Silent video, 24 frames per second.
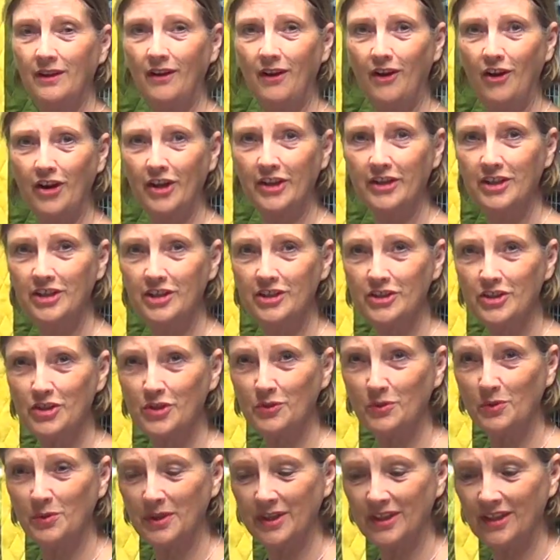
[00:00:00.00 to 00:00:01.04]
on his
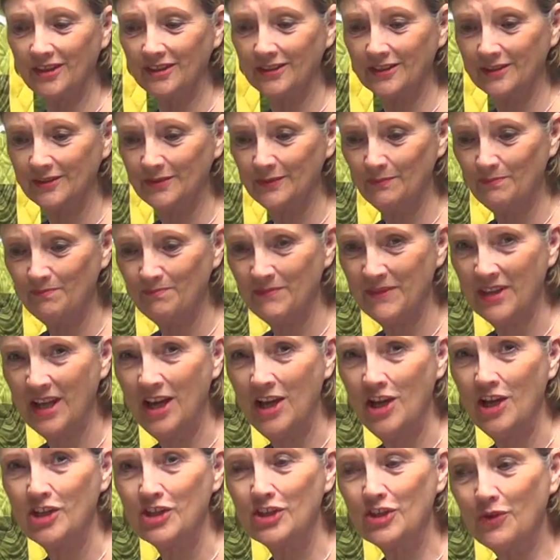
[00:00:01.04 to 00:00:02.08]
quilt.
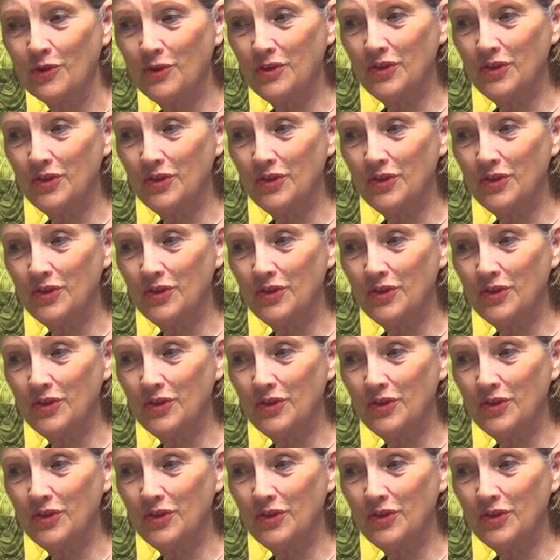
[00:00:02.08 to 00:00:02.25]
So